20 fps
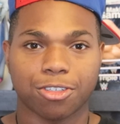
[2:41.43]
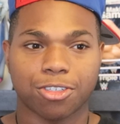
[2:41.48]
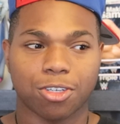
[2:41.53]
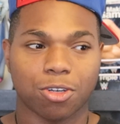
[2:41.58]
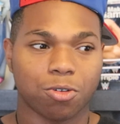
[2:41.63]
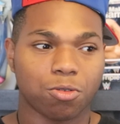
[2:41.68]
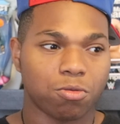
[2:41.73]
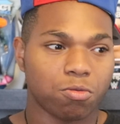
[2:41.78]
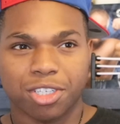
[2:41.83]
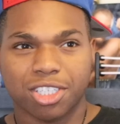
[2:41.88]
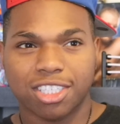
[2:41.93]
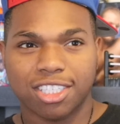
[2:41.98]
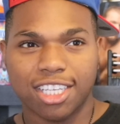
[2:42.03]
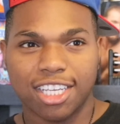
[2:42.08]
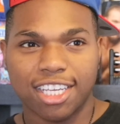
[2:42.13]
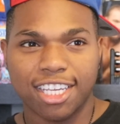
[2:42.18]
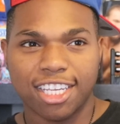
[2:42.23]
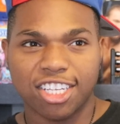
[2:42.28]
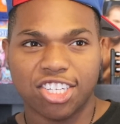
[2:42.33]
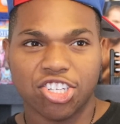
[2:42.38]
So
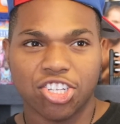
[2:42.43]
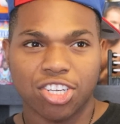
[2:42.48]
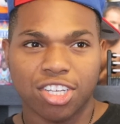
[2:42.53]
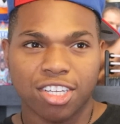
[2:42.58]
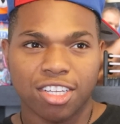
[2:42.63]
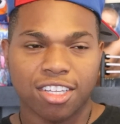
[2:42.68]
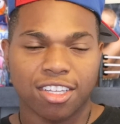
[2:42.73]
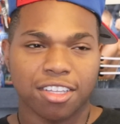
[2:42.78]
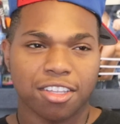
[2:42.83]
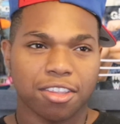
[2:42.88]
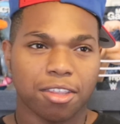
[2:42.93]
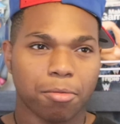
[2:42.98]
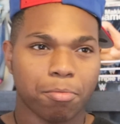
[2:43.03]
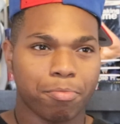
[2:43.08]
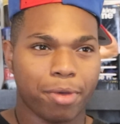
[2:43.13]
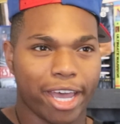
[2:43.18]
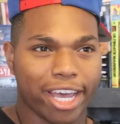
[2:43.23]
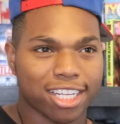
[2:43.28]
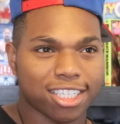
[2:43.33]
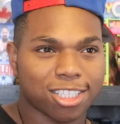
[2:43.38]
prestige the
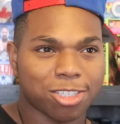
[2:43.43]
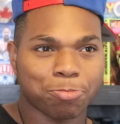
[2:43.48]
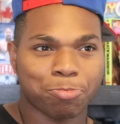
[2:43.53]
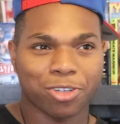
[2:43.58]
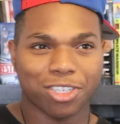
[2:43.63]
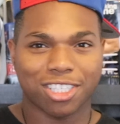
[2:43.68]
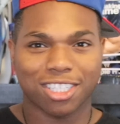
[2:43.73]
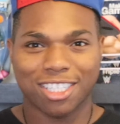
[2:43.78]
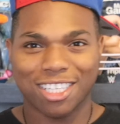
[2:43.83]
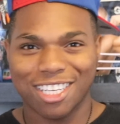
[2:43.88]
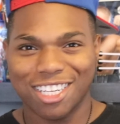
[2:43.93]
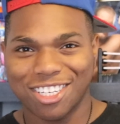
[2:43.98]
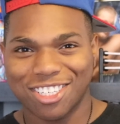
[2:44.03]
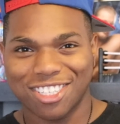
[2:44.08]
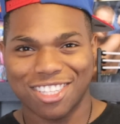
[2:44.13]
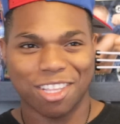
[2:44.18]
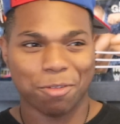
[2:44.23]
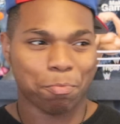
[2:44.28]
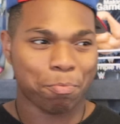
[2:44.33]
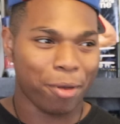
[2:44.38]
best.
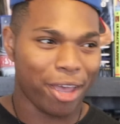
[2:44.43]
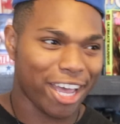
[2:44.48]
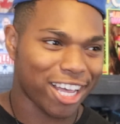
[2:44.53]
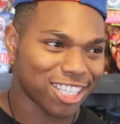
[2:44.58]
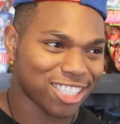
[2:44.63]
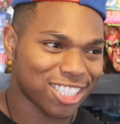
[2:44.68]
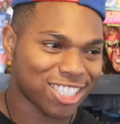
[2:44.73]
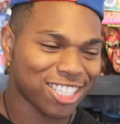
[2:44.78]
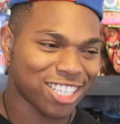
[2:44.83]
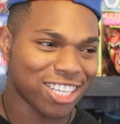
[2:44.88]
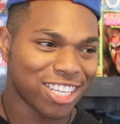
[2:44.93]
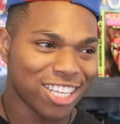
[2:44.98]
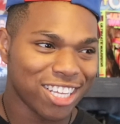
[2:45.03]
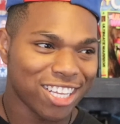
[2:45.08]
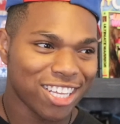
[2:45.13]
Prestige, the best.